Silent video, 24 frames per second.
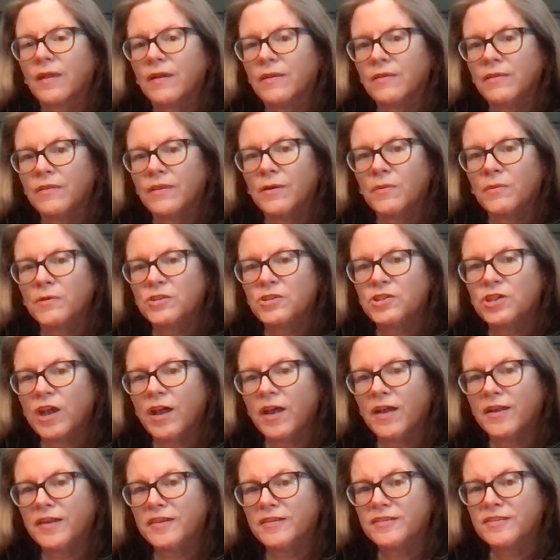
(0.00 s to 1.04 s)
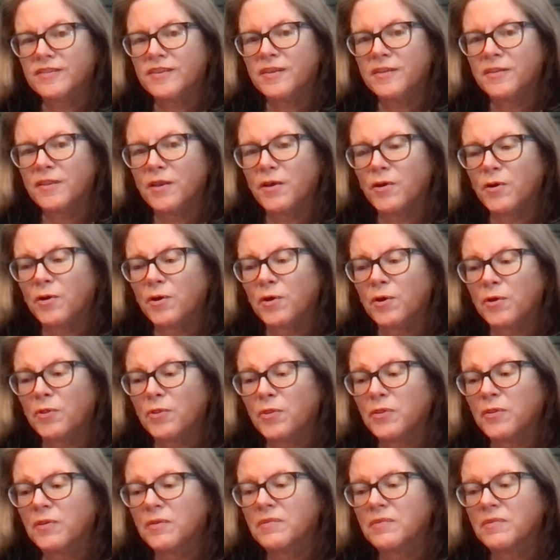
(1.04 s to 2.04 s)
There were giants in the earth.